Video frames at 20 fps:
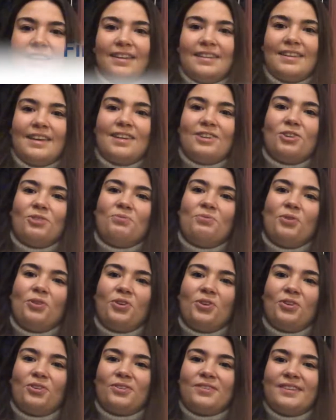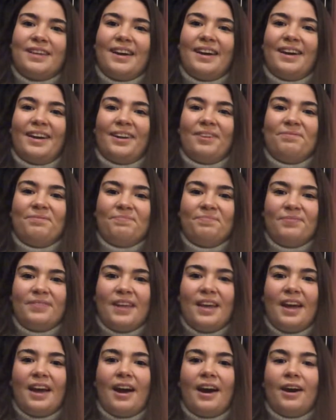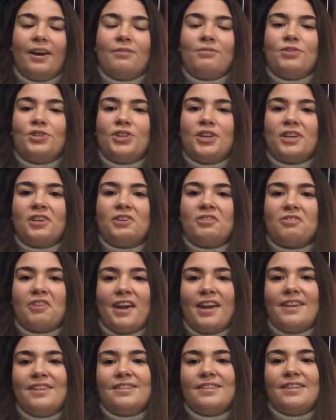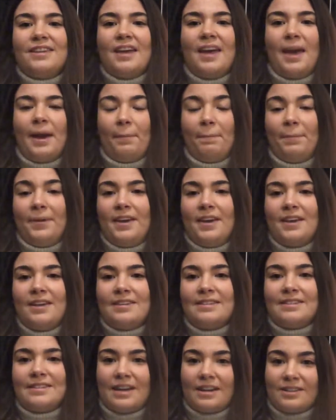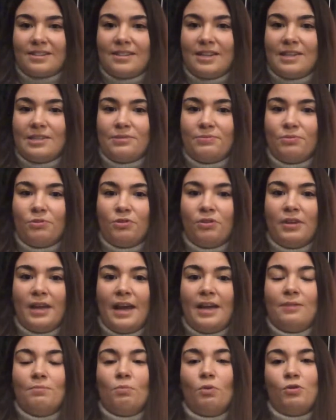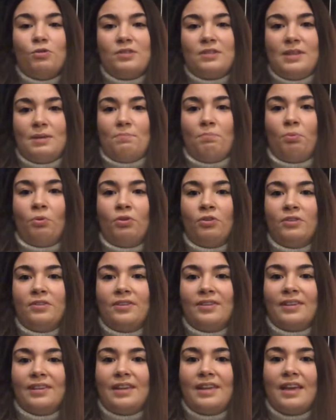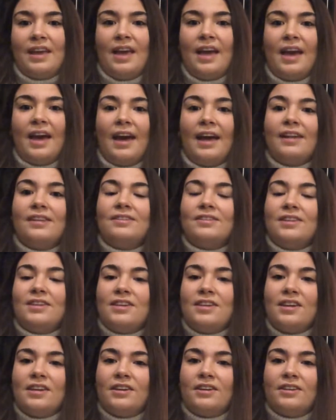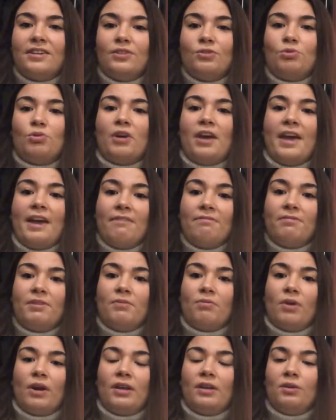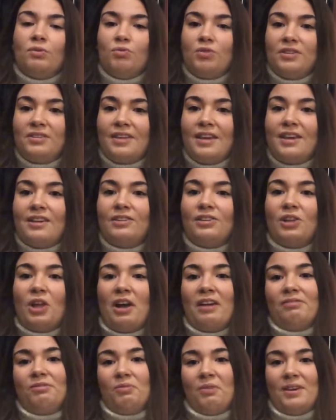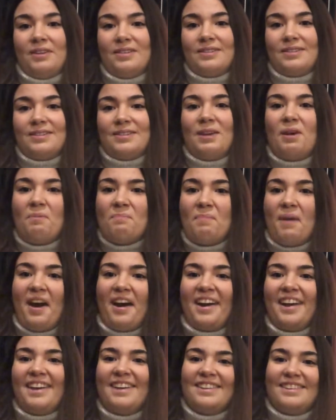Thank you for your time. I wish a great, happy, successful, and most importantly, healthy year to everyone with their loved ones. Bye.